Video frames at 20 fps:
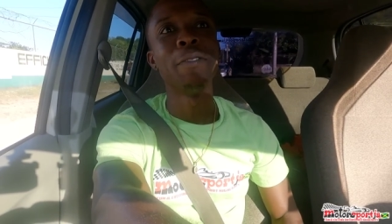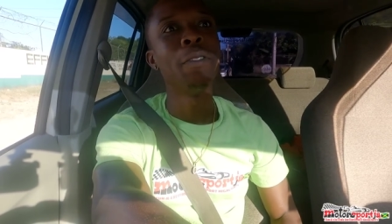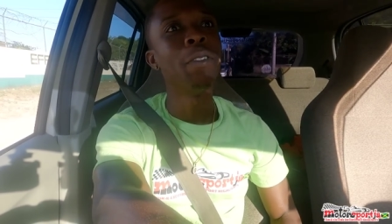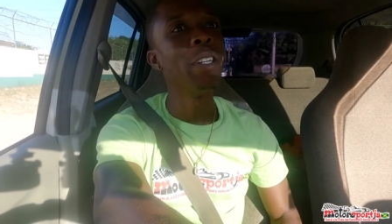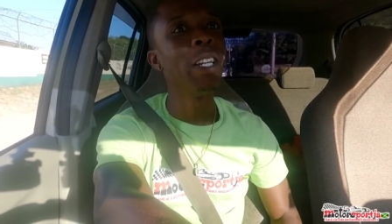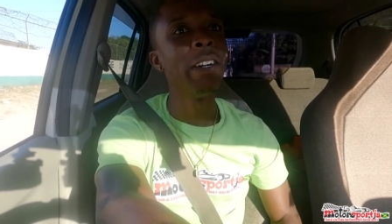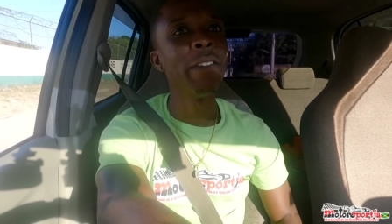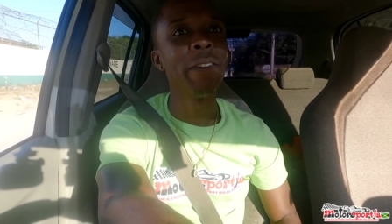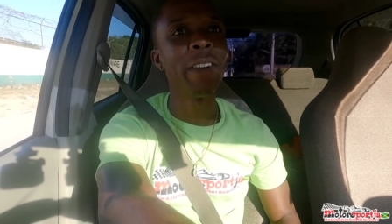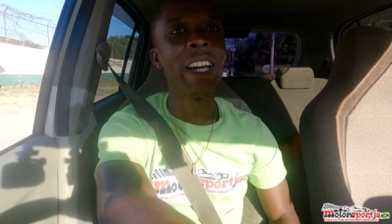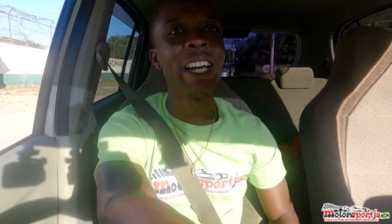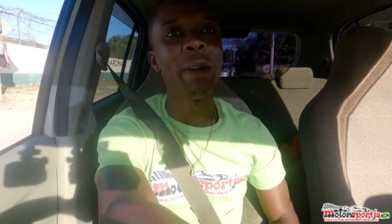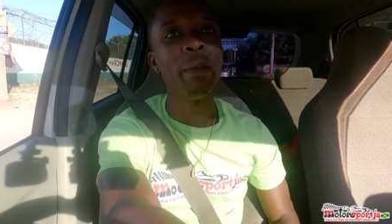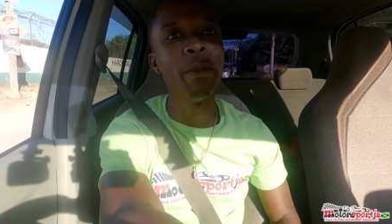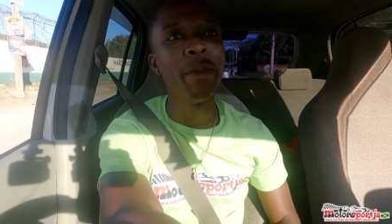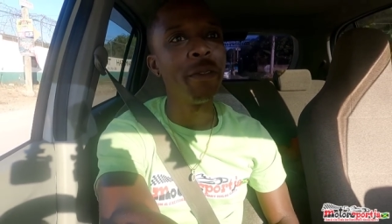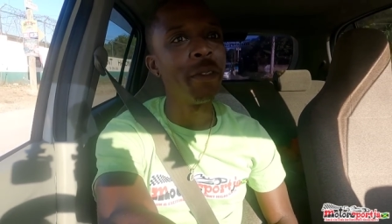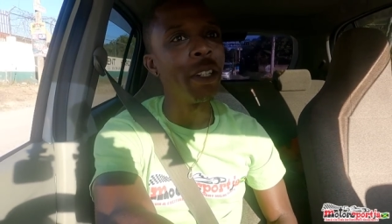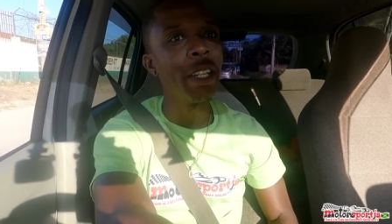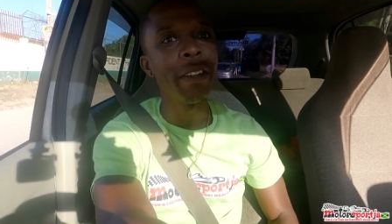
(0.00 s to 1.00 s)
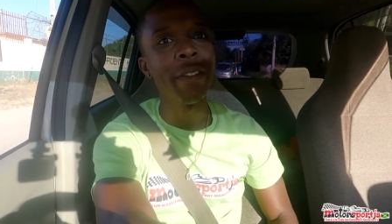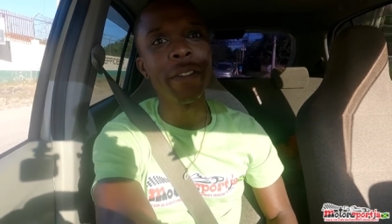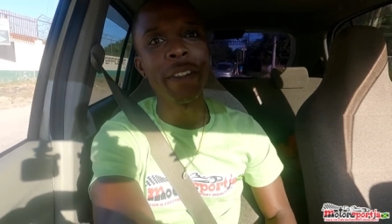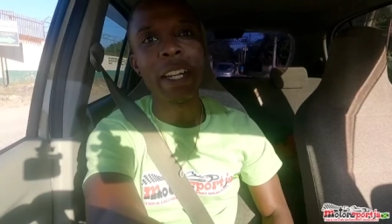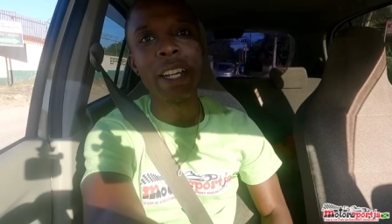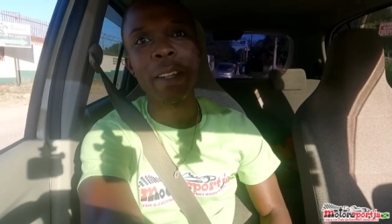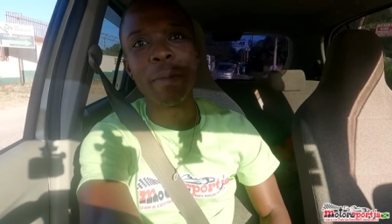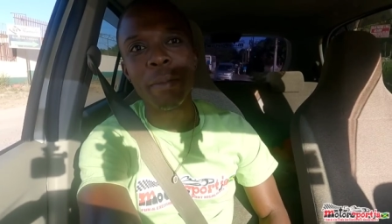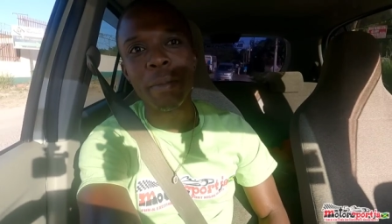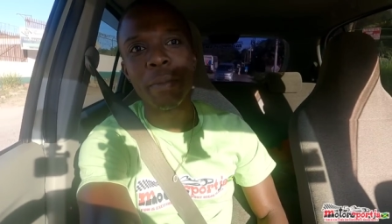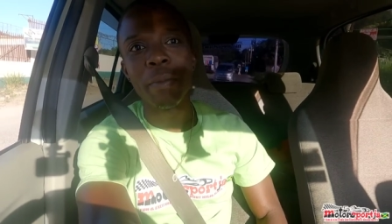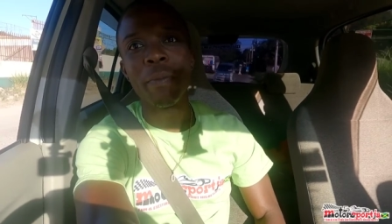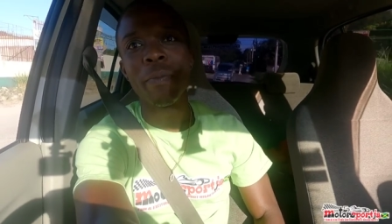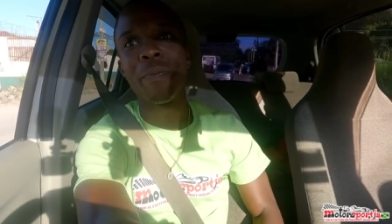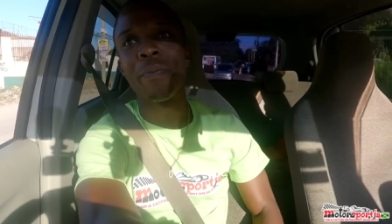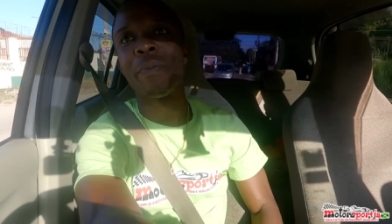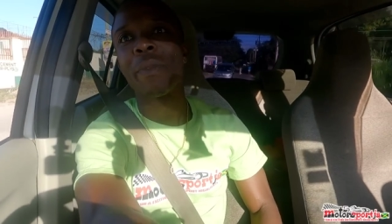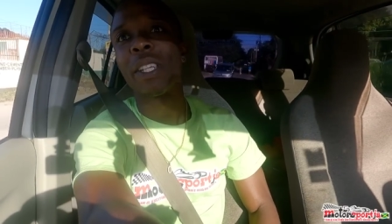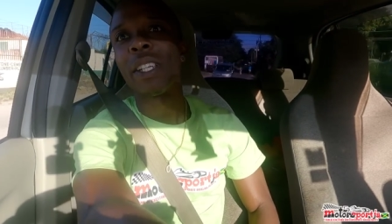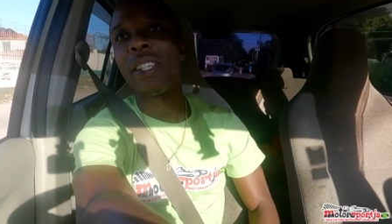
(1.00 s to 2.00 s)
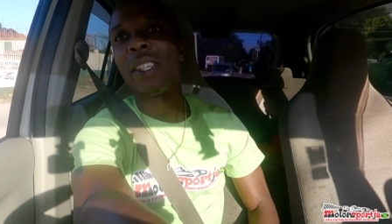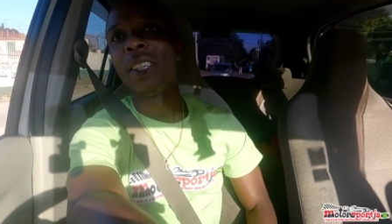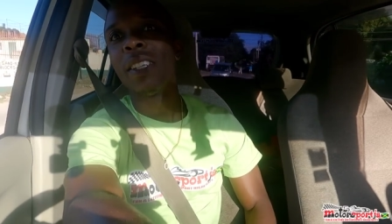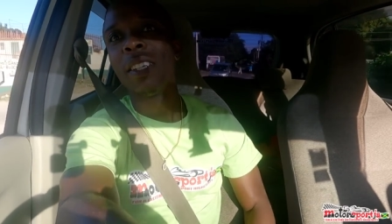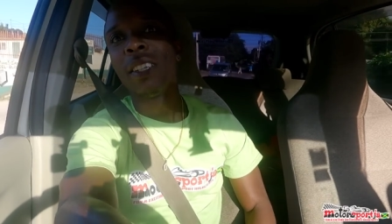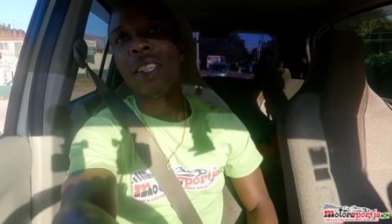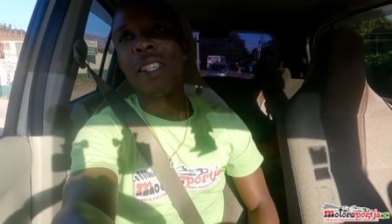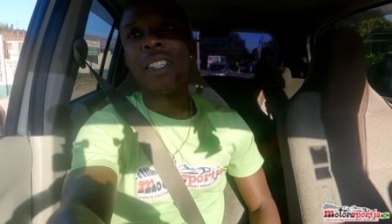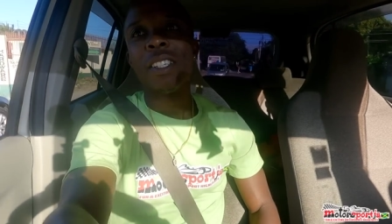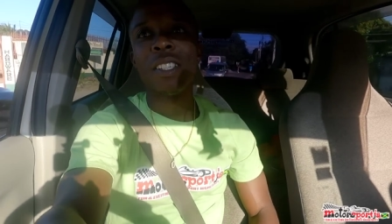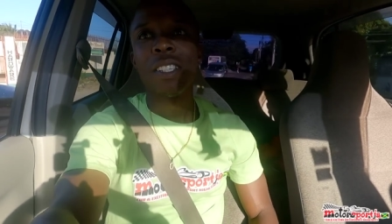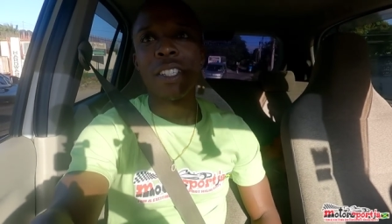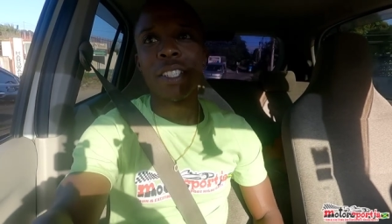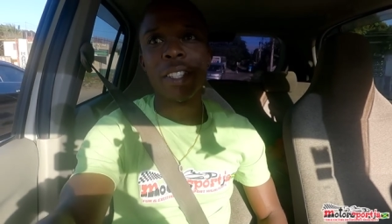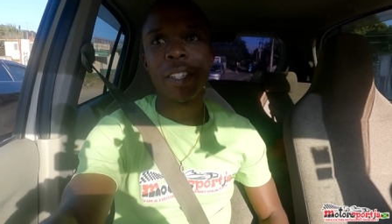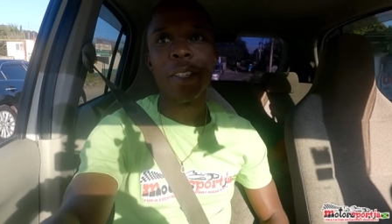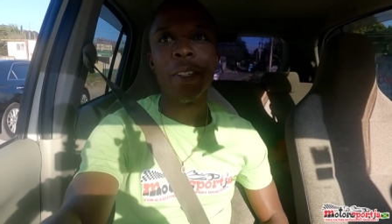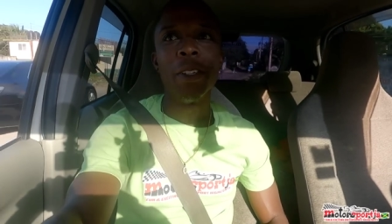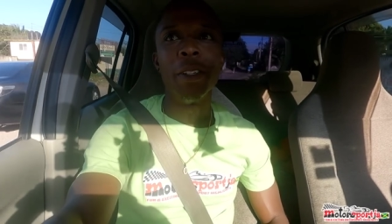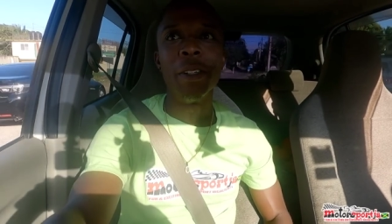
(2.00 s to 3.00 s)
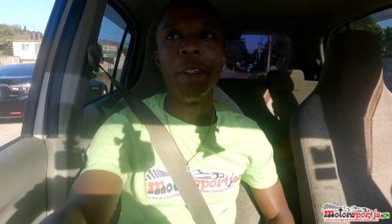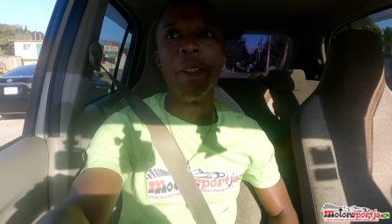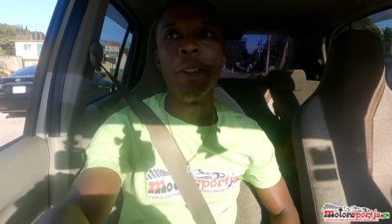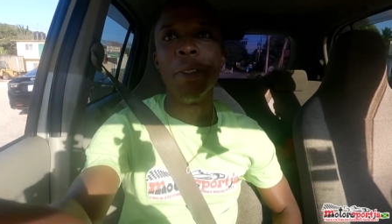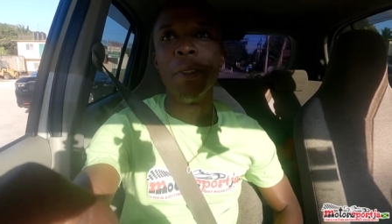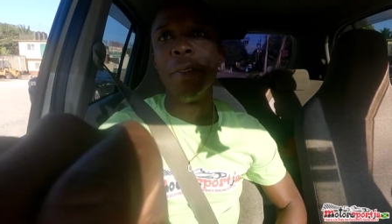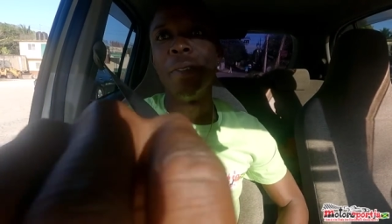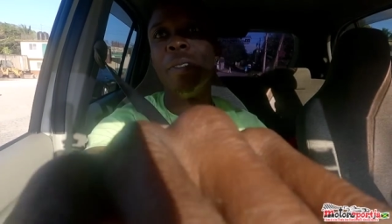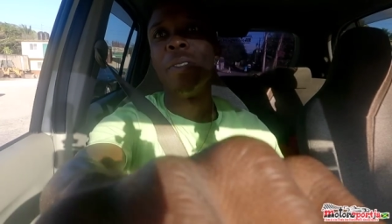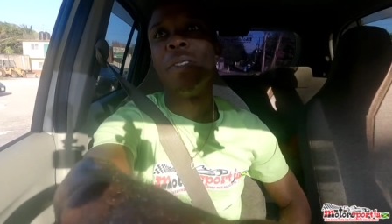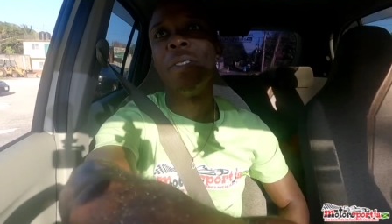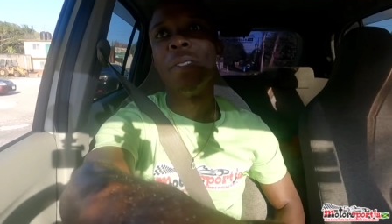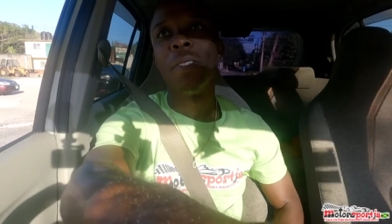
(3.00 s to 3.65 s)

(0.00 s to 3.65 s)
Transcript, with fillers: Full of vibe, full of vibe. So